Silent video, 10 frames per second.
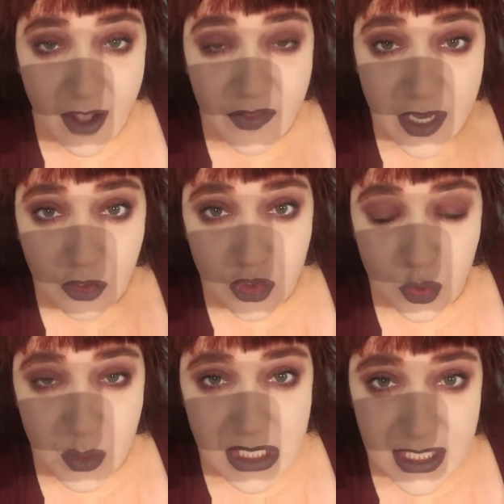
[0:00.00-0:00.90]
They are
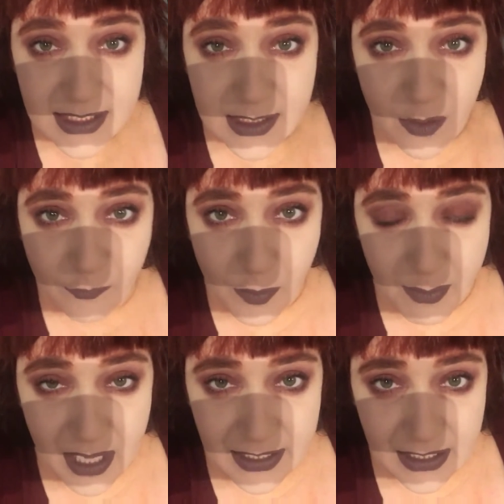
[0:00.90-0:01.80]
doing this for
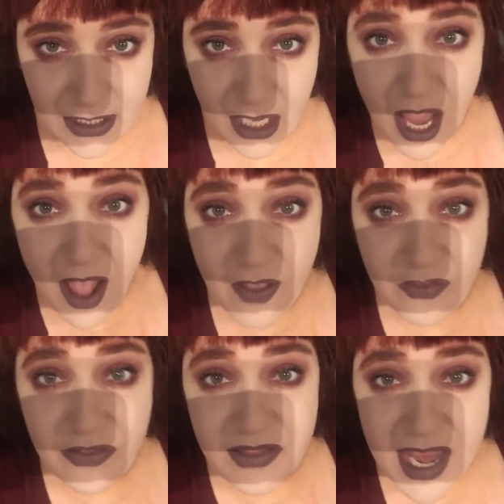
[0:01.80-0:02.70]
money.
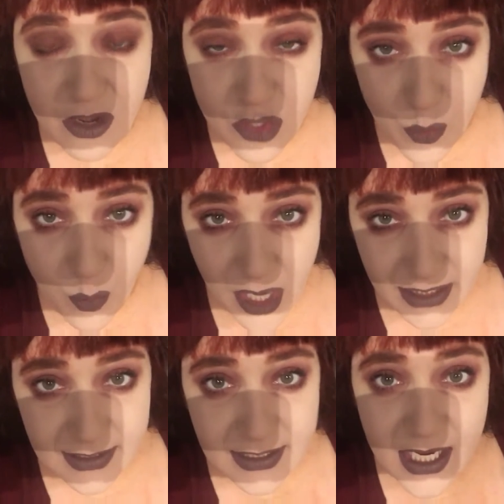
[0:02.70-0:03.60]
They are the
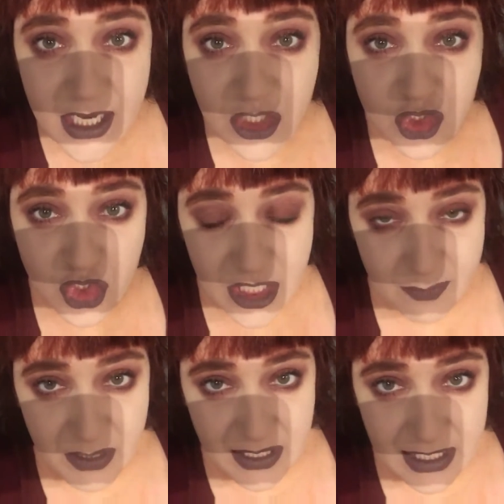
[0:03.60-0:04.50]
ones
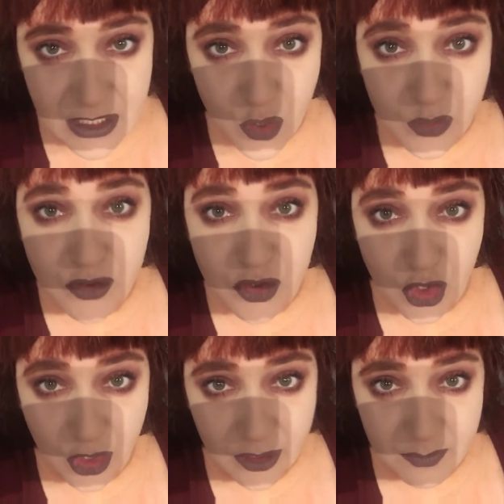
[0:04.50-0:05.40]
cheapening those
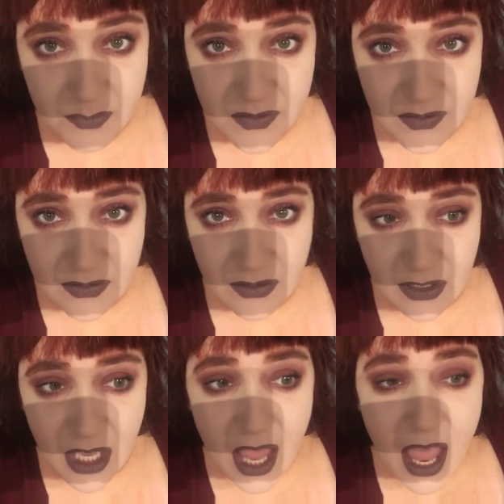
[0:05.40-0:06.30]
terms
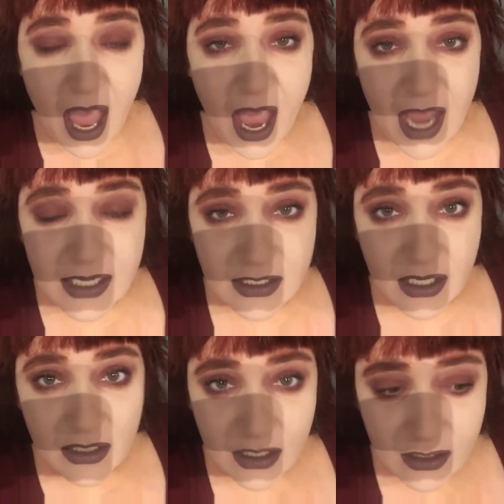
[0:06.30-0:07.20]
and
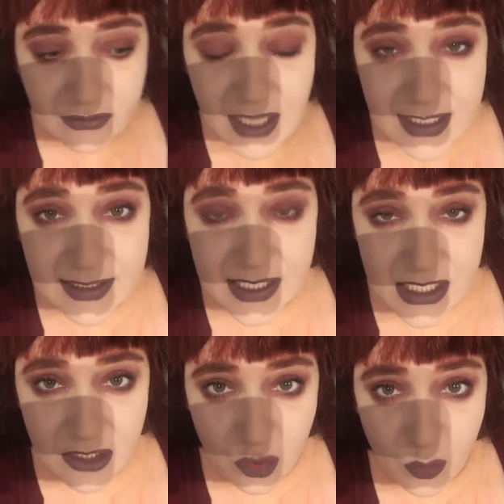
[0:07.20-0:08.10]

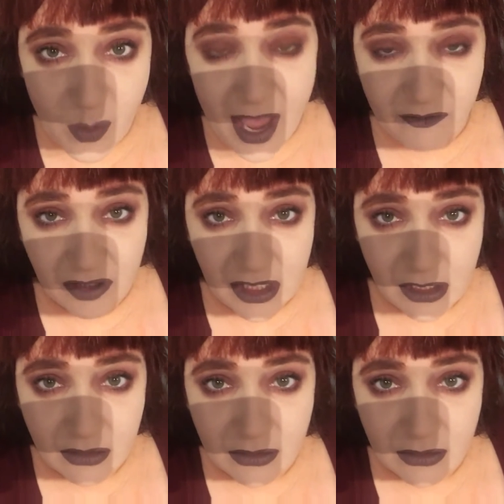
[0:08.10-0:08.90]
lessening the gravity